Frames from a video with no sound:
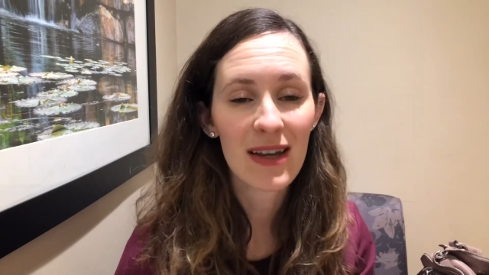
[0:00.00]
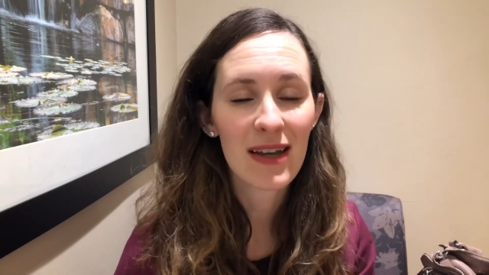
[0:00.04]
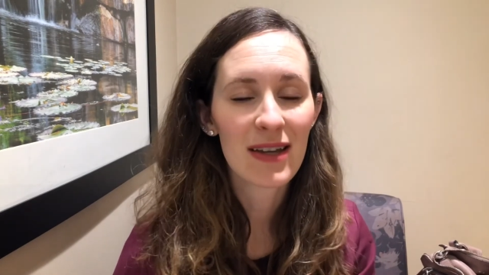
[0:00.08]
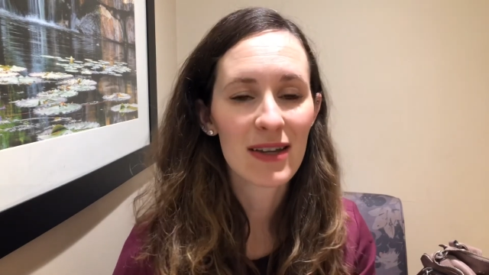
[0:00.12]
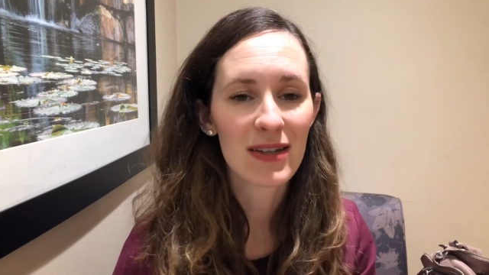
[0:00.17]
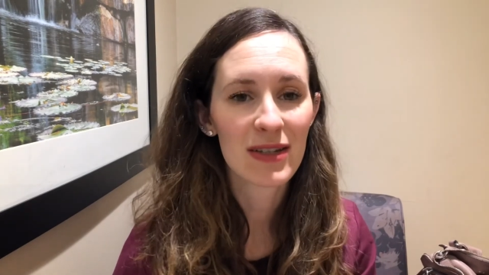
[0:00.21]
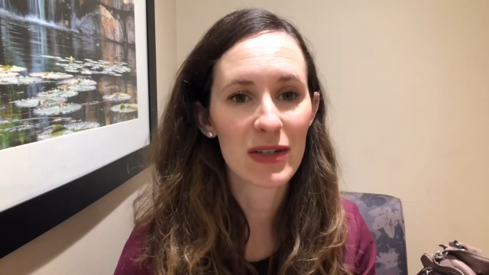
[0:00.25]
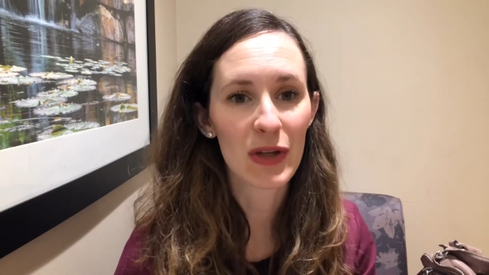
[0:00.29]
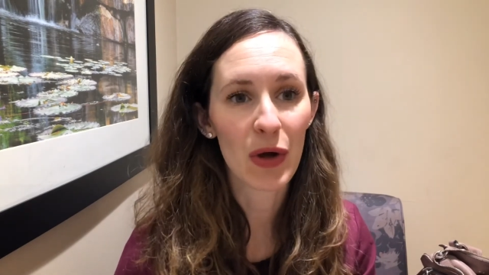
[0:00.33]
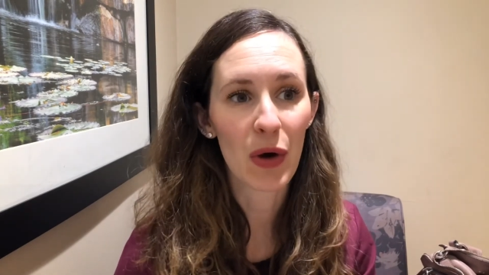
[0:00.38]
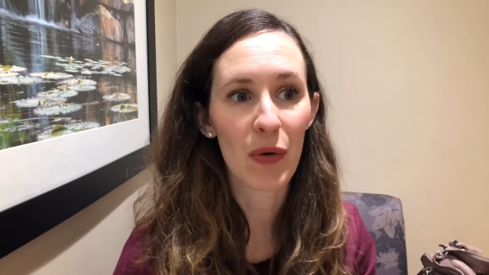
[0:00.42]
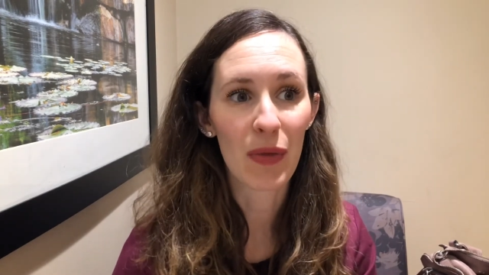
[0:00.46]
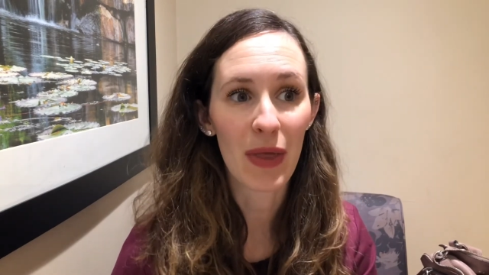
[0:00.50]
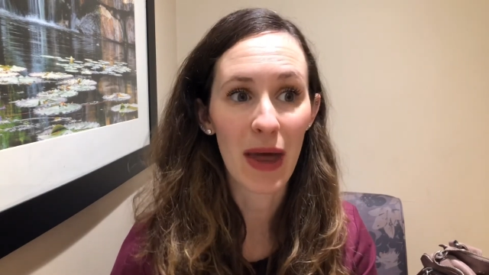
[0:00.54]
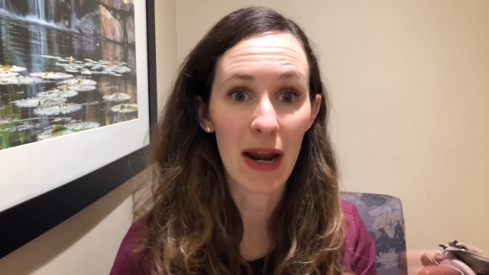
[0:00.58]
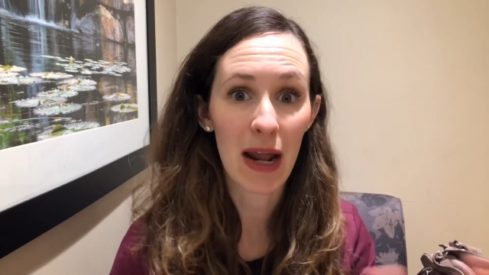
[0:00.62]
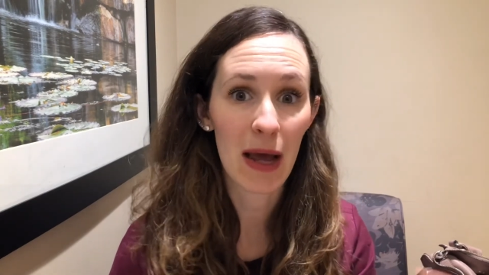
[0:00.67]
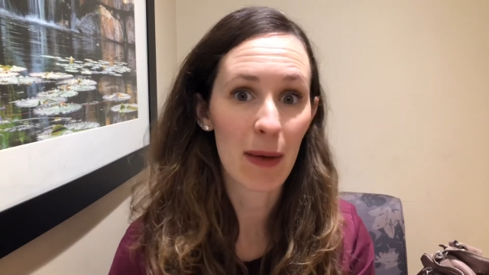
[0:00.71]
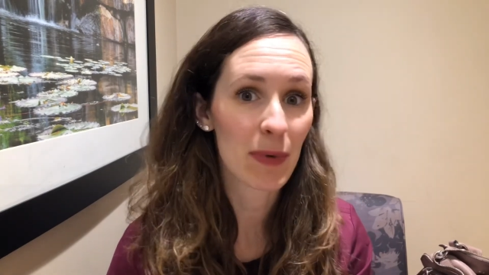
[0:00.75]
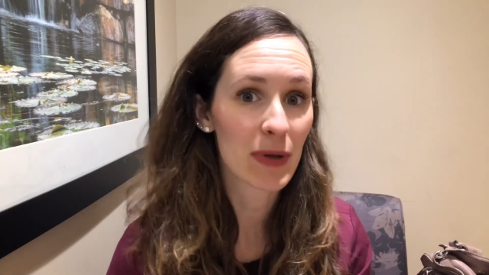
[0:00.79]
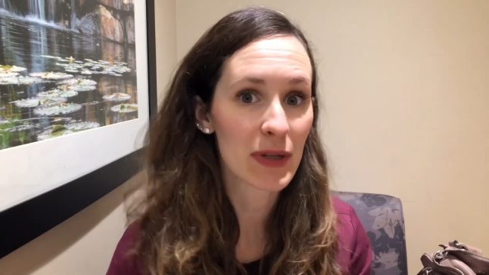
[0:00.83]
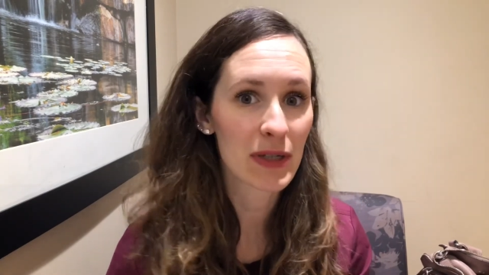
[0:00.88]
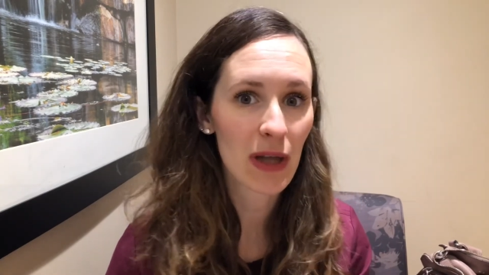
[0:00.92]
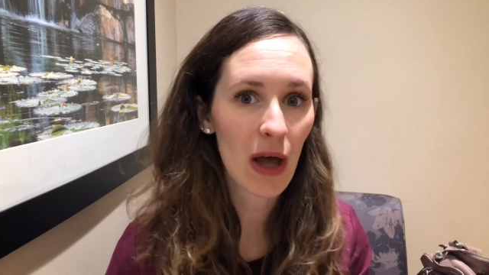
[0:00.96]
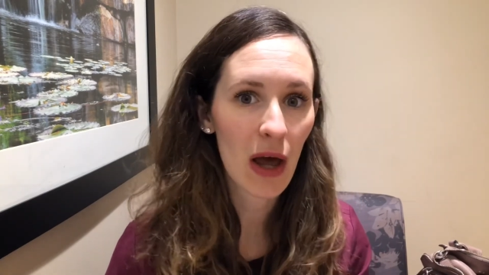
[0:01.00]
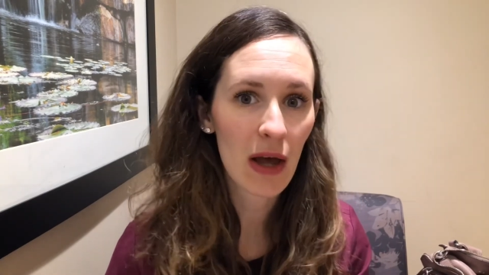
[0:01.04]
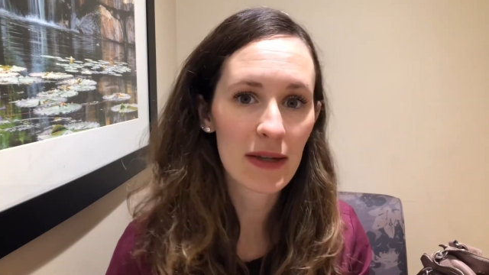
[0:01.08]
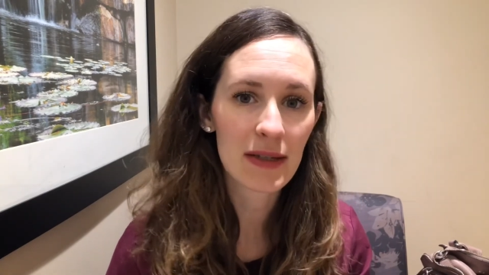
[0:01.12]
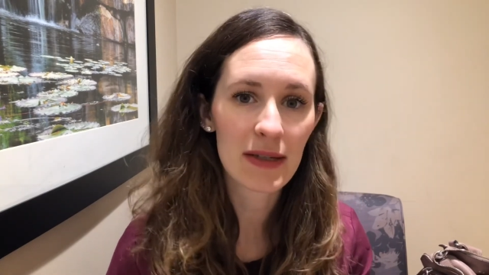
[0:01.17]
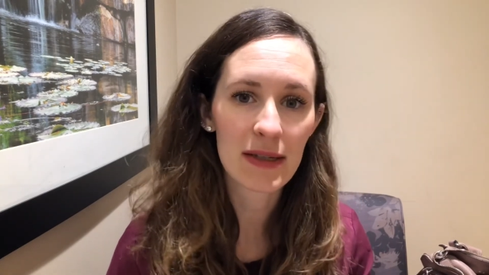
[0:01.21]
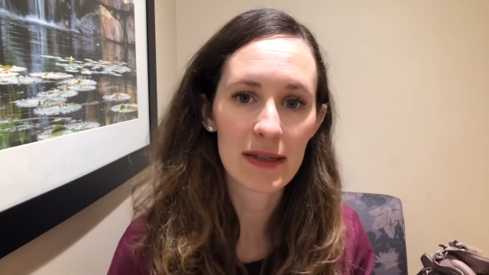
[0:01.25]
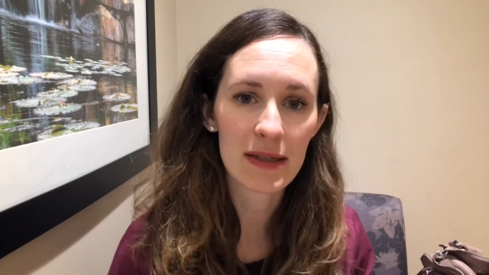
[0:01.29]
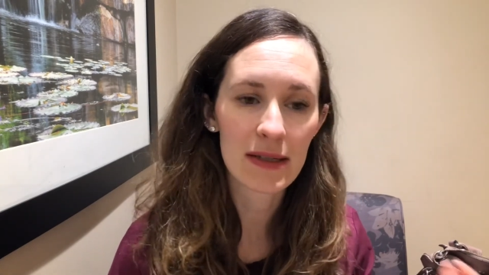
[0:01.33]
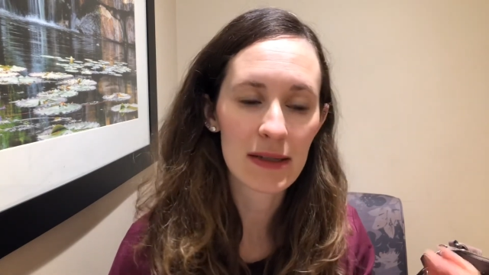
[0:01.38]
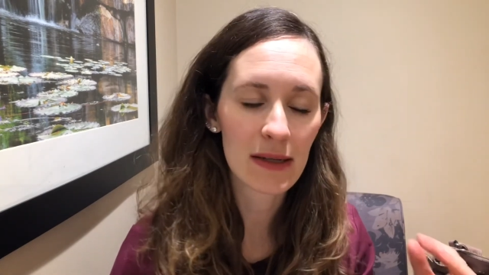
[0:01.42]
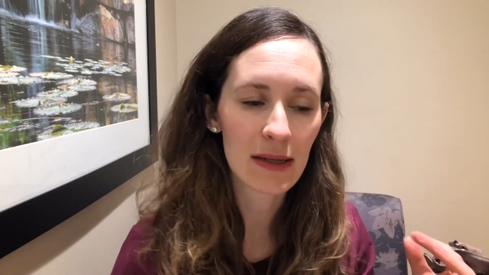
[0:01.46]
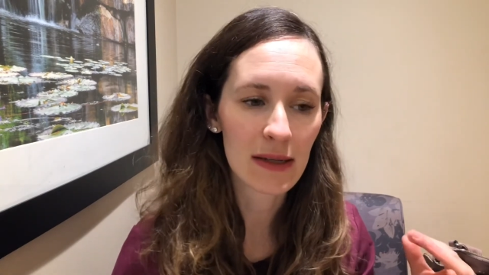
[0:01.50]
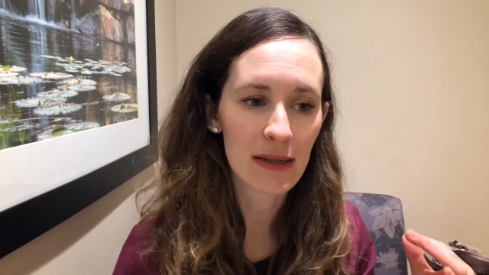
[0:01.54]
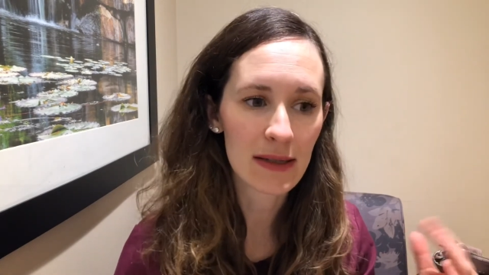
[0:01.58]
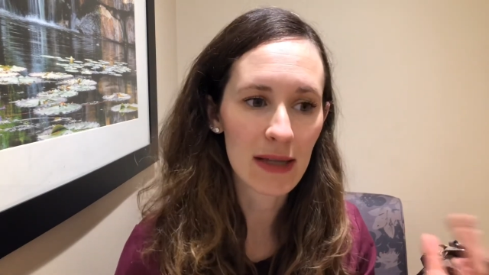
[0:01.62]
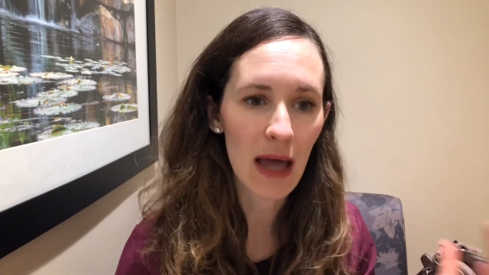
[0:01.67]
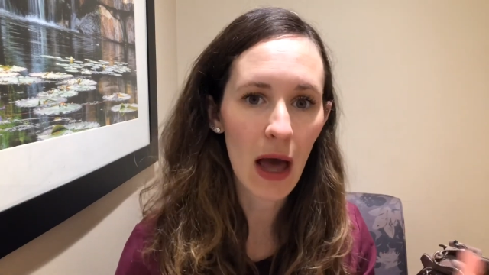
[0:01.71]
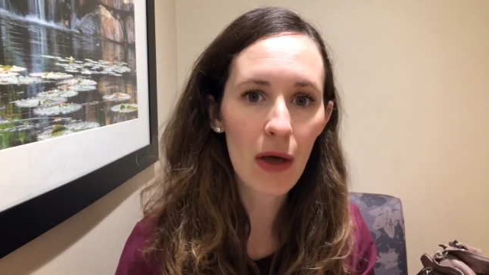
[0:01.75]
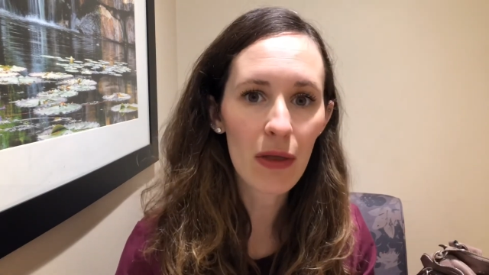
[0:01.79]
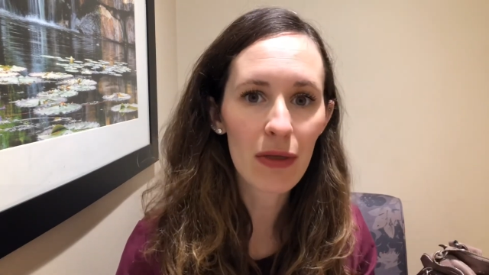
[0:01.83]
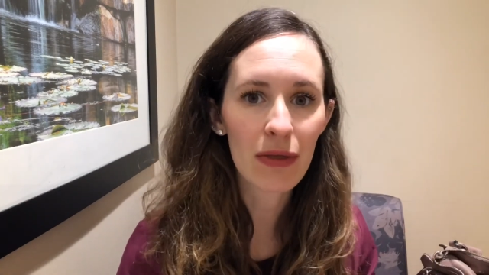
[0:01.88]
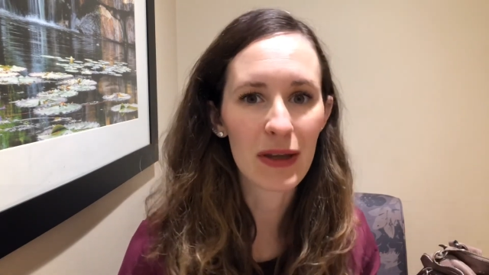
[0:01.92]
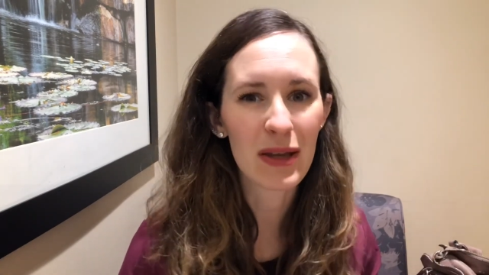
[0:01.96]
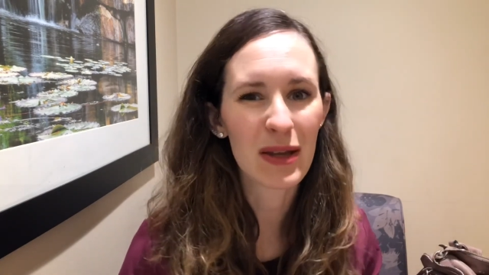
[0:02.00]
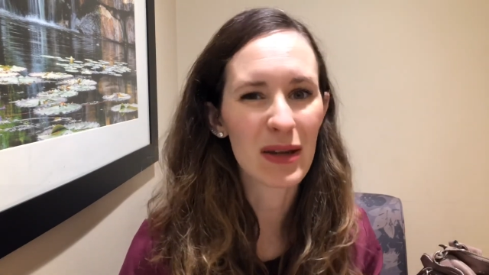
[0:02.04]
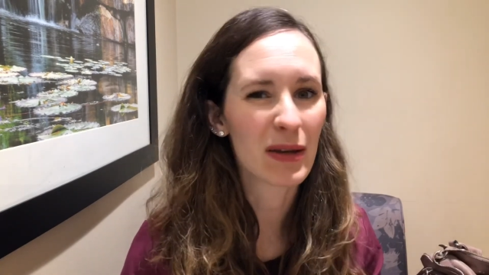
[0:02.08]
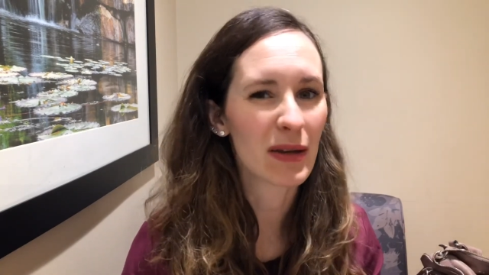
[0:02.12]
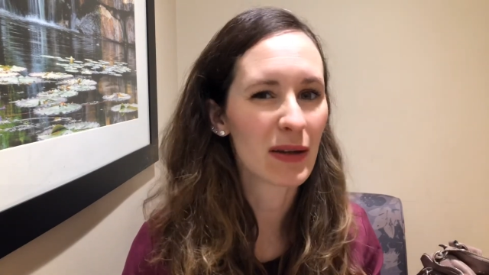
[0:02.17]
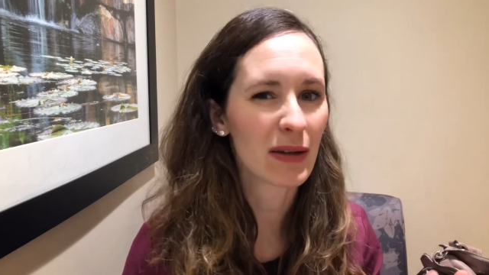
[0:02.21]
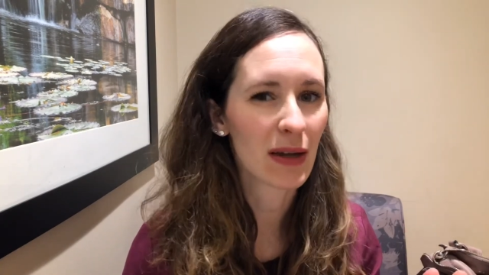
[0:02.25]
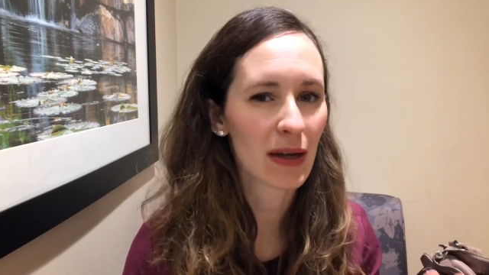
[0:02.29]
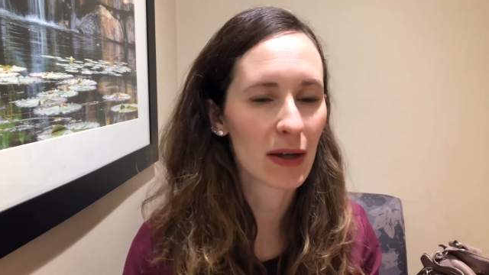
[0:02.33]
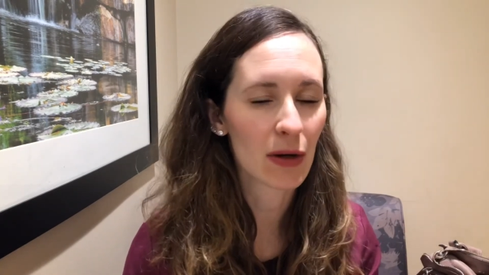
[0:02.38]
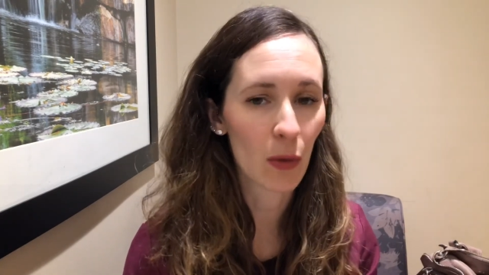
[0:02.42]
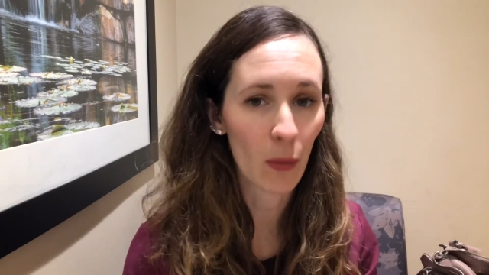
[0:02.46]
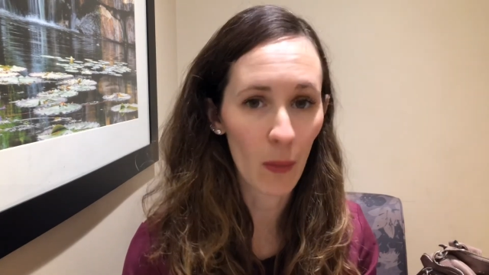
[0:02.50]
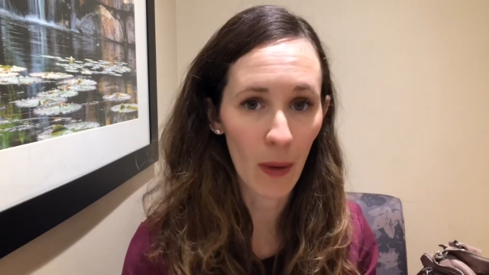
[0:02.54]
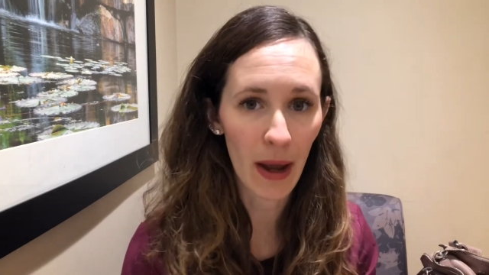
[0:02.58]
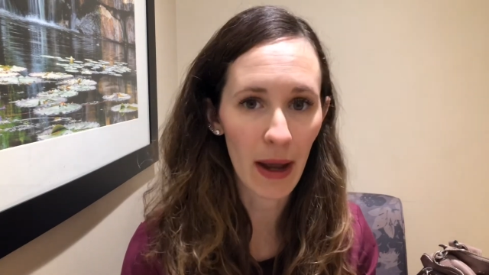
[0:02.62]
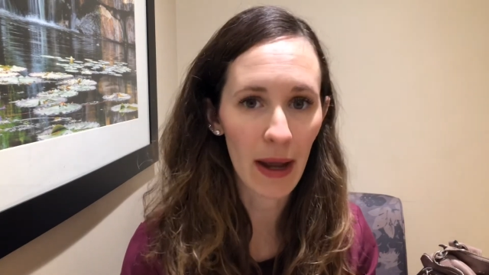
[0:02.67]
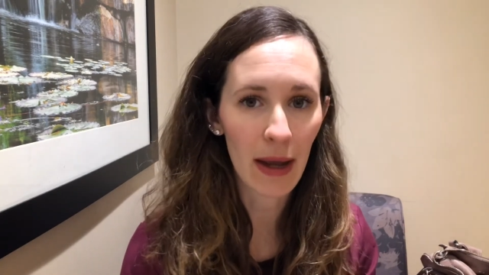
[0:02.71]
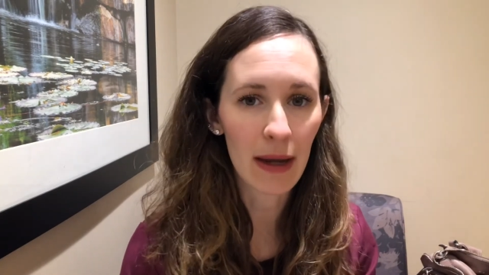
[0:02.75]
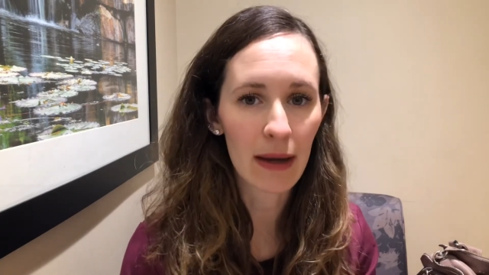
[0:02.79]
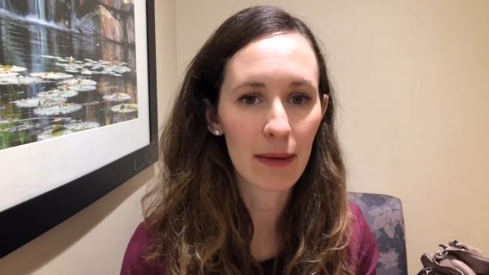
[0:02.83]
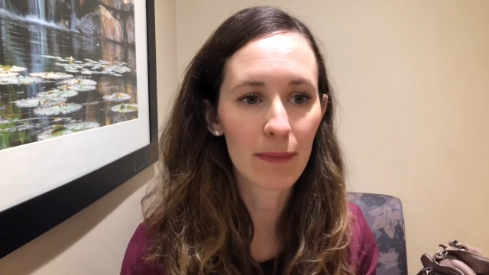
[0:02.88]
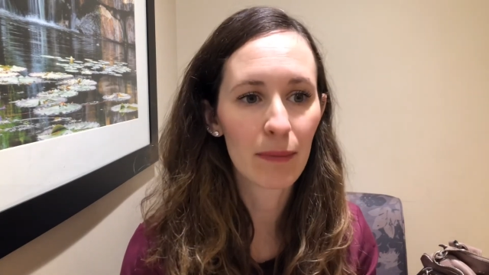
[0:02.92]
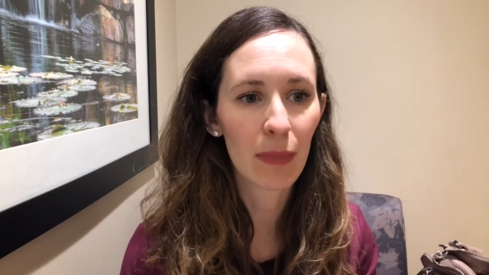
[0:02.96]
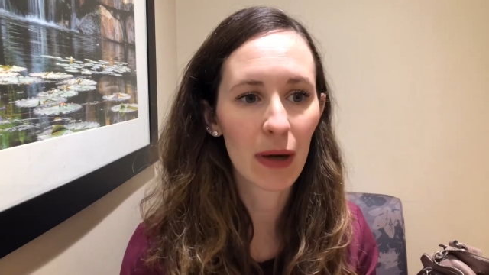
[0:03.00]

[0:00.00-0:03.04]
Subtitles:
So that applesauce is healthy in a way,